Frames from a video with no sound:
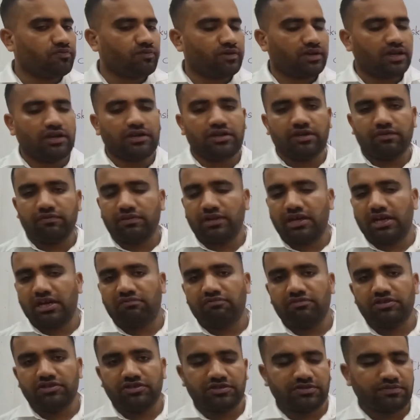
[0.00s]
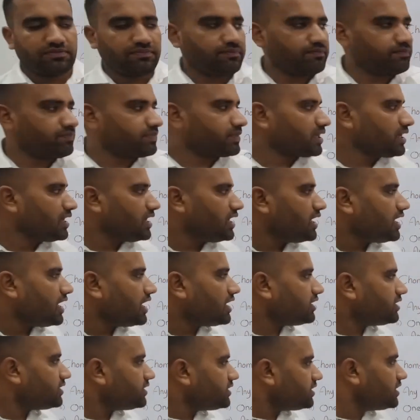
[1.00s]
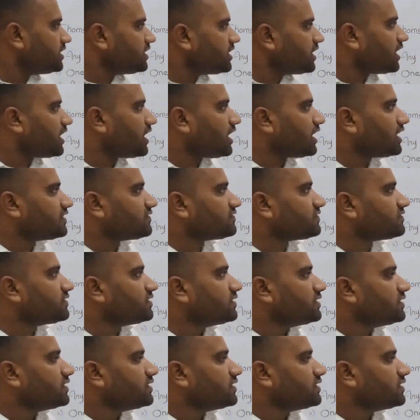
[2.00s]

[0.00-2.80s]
faculty of language. And he has,